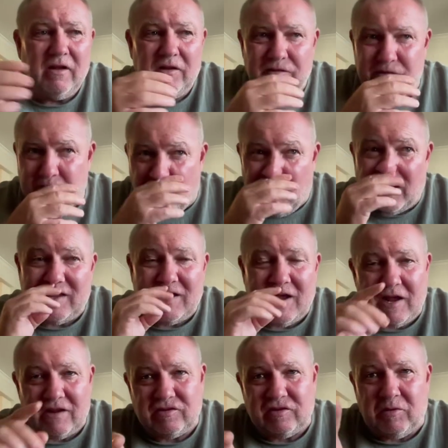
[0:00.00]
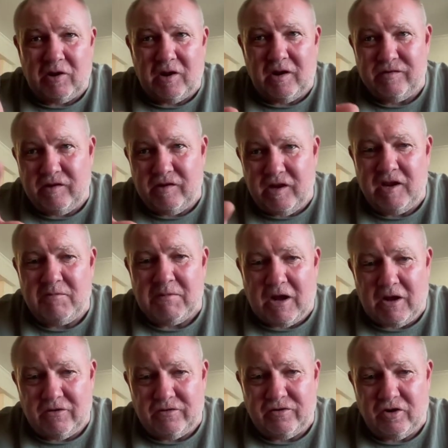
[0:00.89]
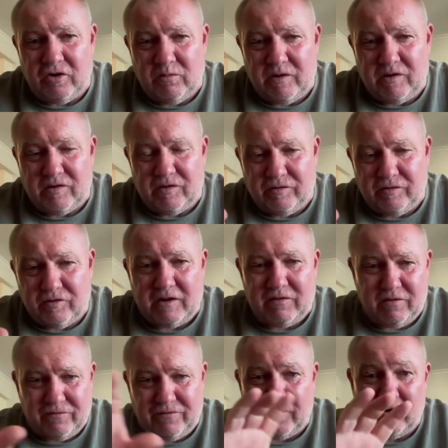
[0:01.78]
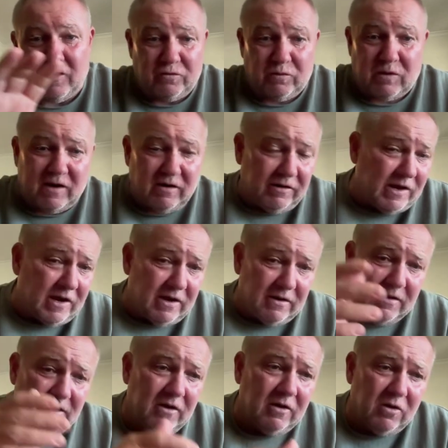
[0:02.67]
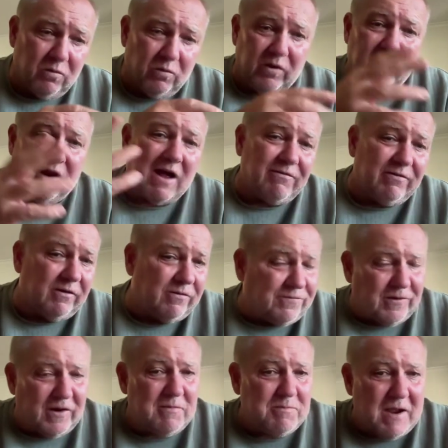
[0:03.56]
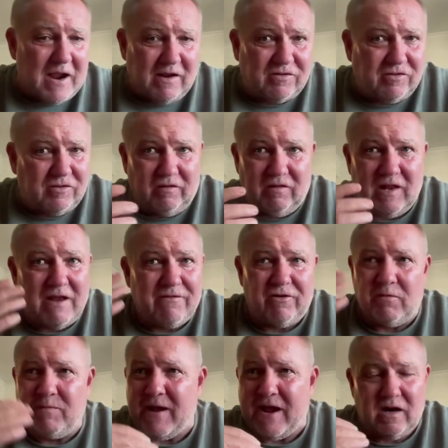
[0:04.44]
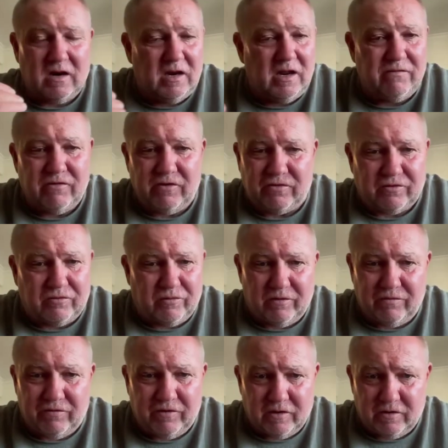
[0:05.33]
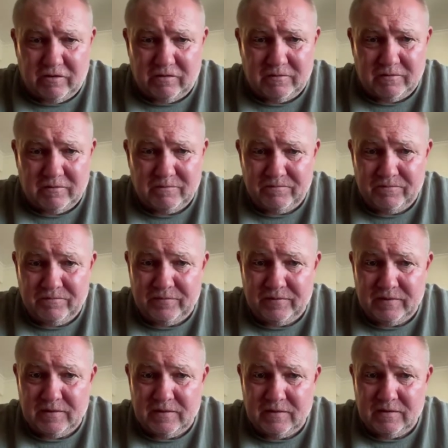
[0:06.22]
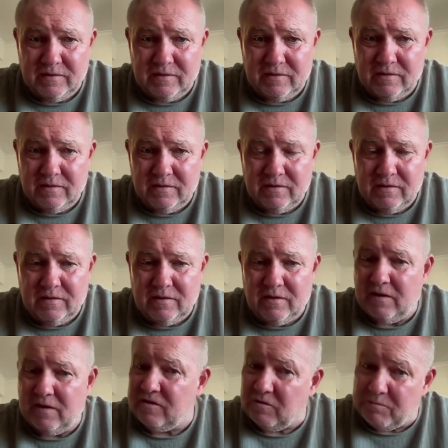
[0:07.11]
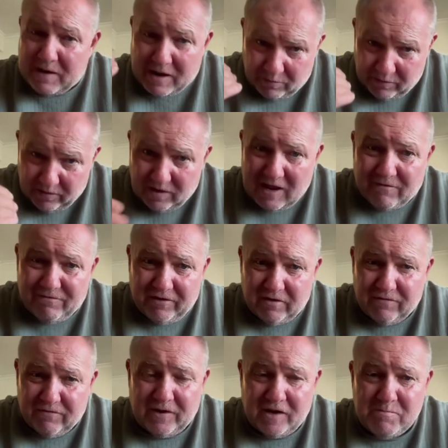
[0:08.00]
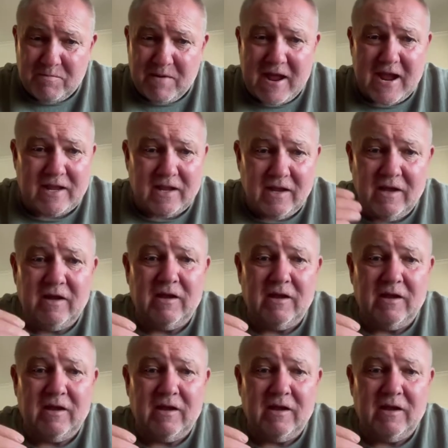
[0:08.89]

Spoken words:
So I customize the email too, which is like the first one, we'd love your feedbacks. Never about leave us a review. It's about would love your feedback.